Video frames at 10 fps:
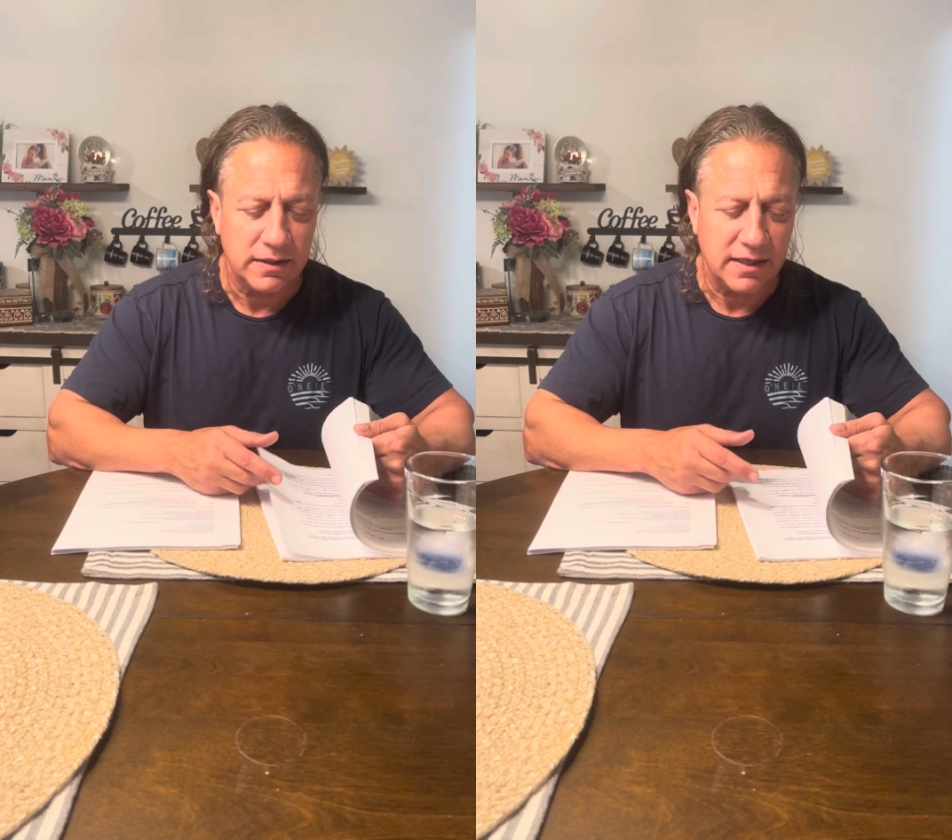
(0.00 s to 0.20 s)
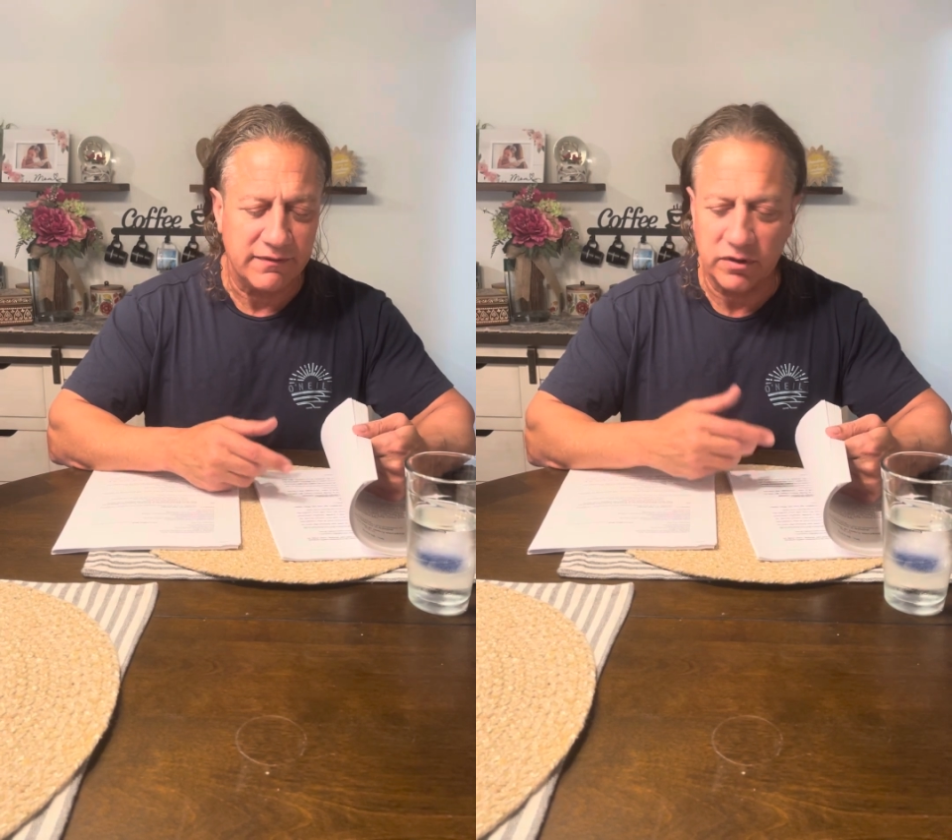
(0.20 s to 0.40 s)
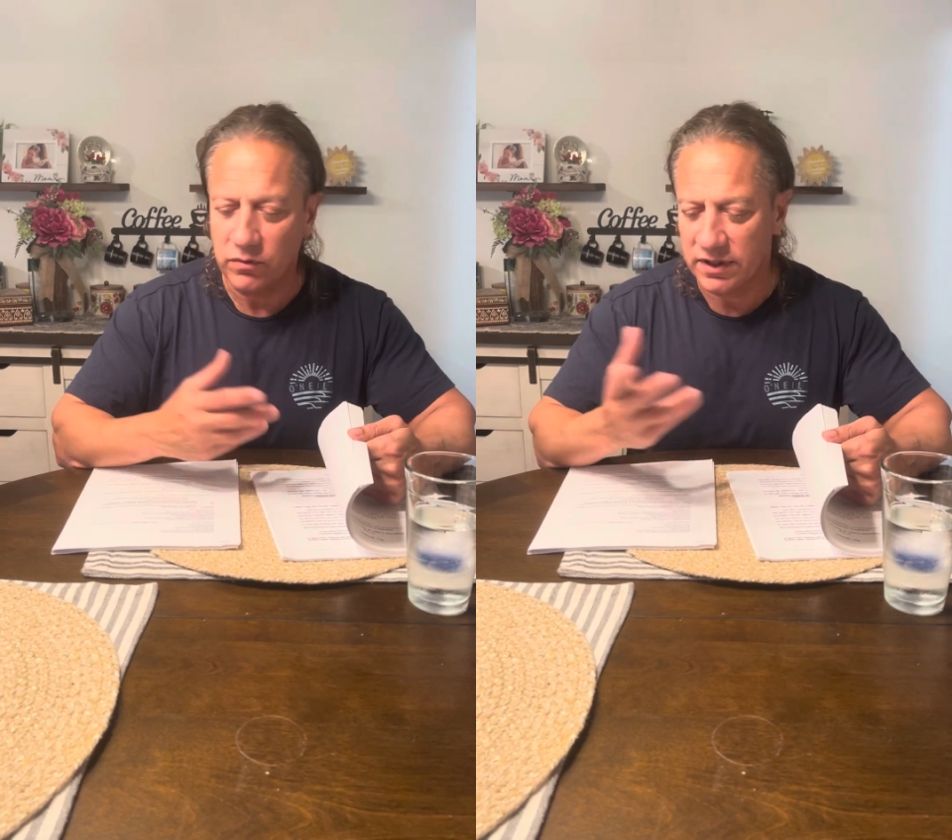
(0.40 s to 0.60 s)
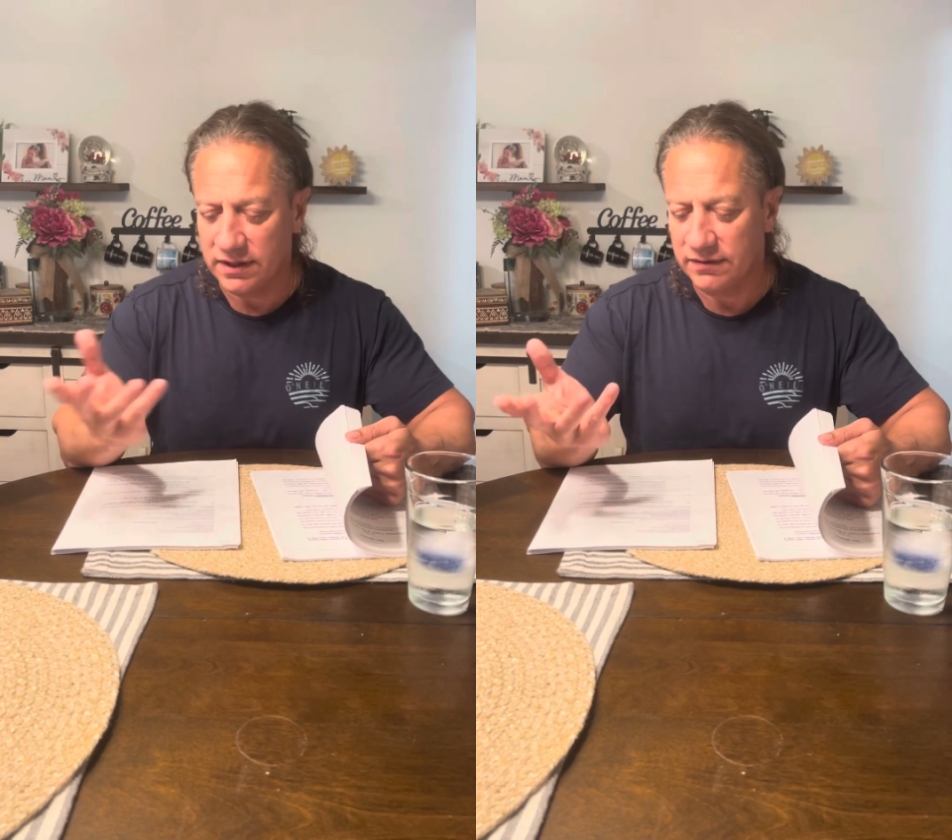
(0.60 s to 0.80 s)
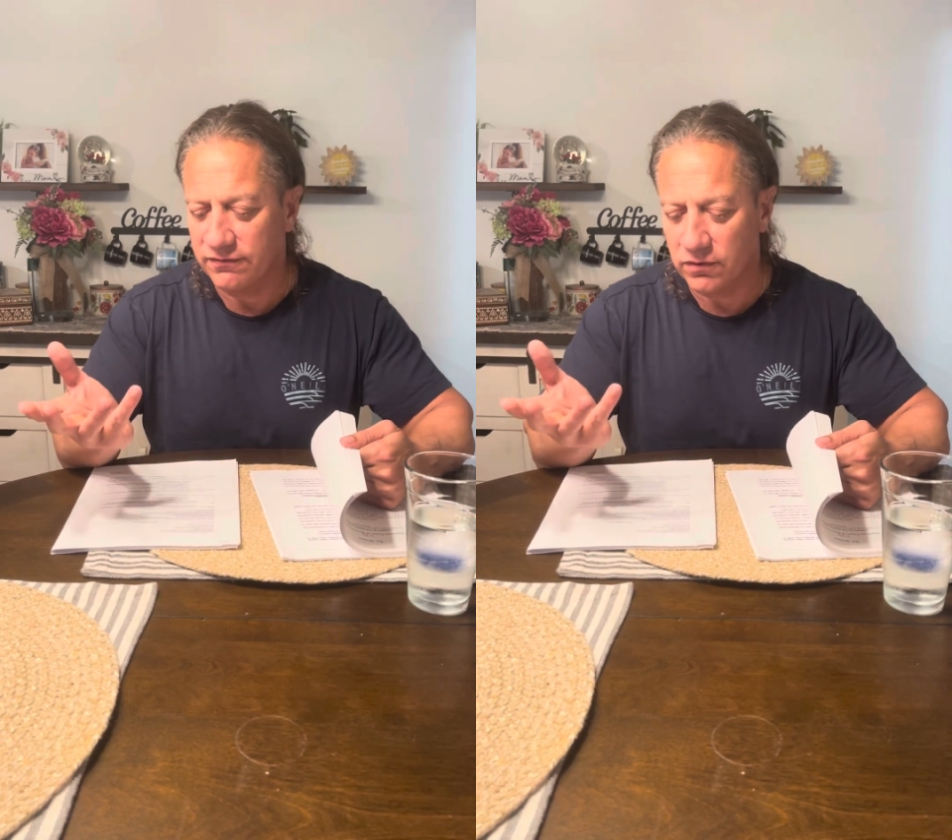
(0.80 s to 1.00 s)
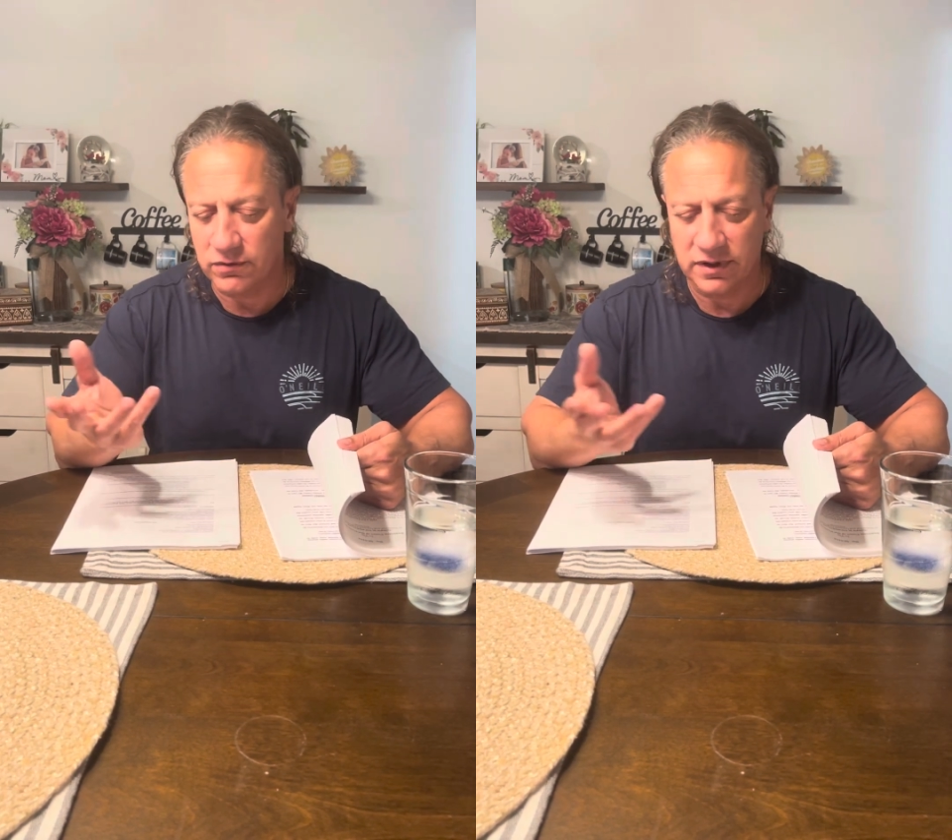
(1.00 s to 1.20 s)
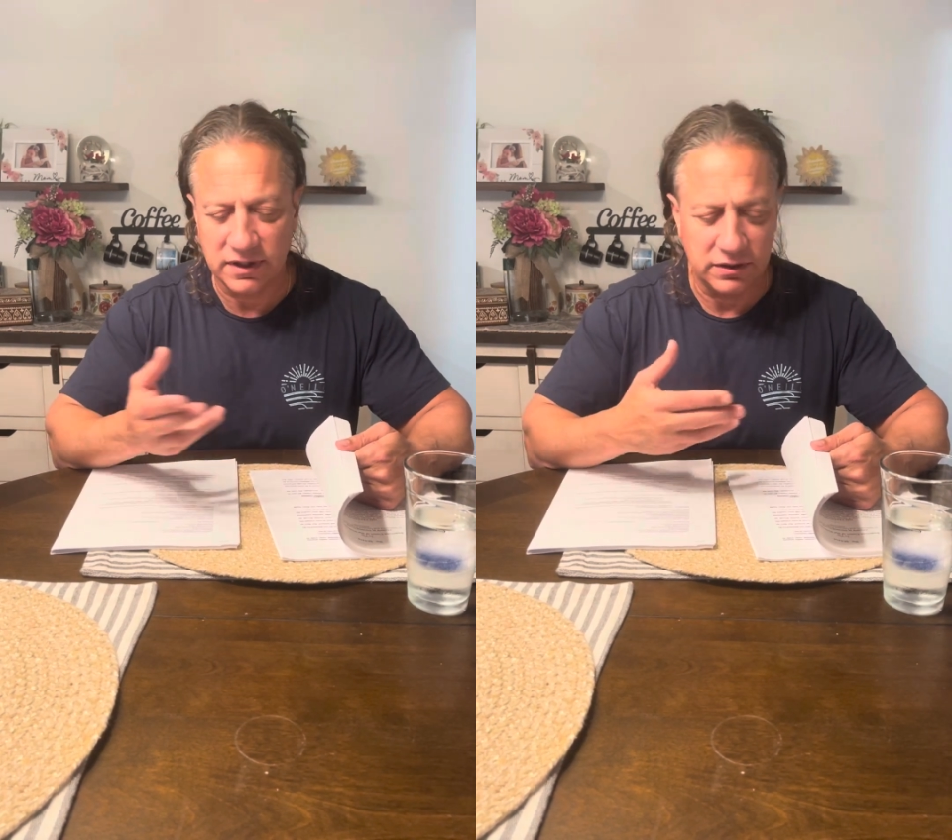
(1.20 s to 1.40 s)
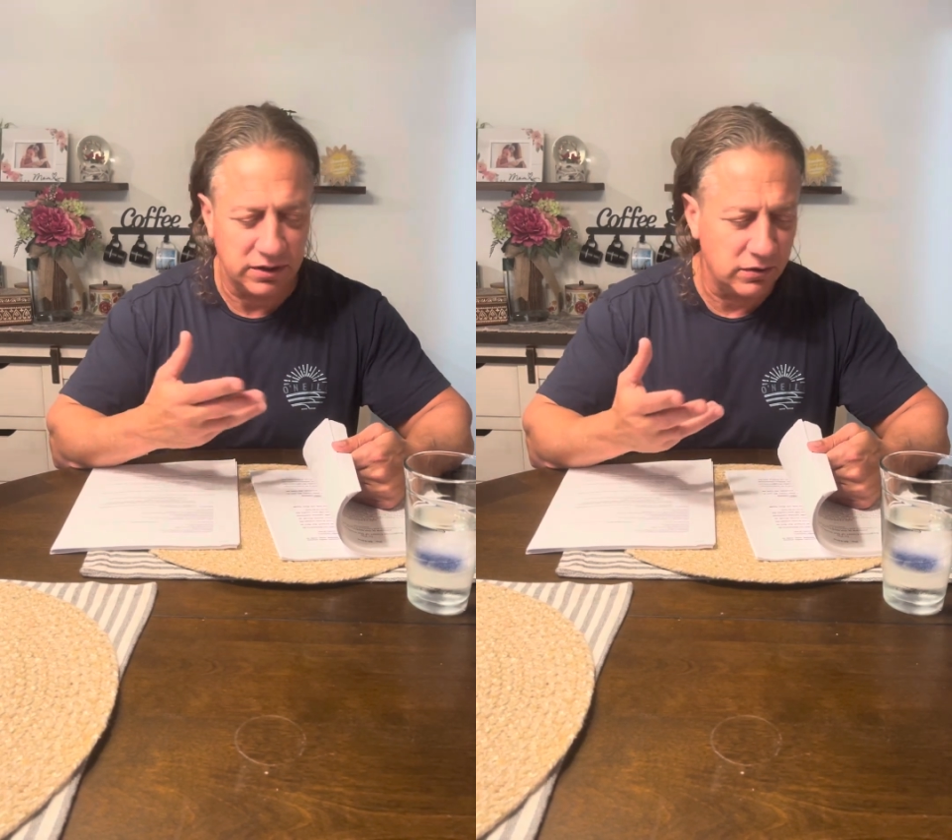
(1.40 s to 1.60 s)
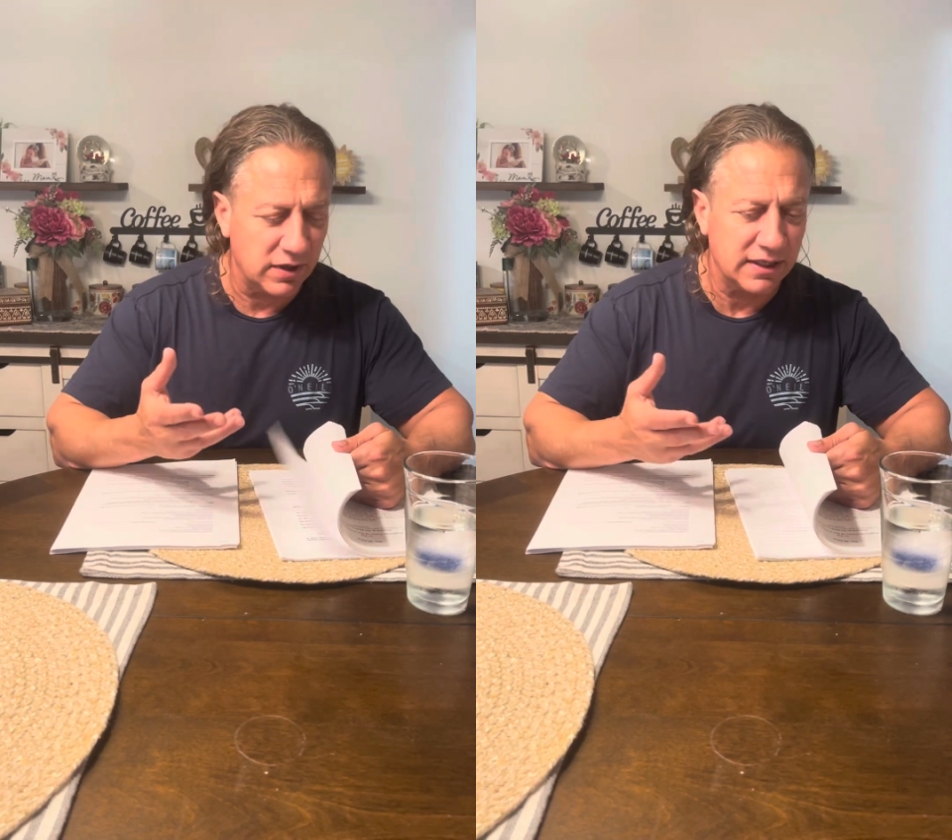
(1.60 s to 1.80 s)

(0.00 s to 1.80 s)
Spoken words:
everyone in Florida and New York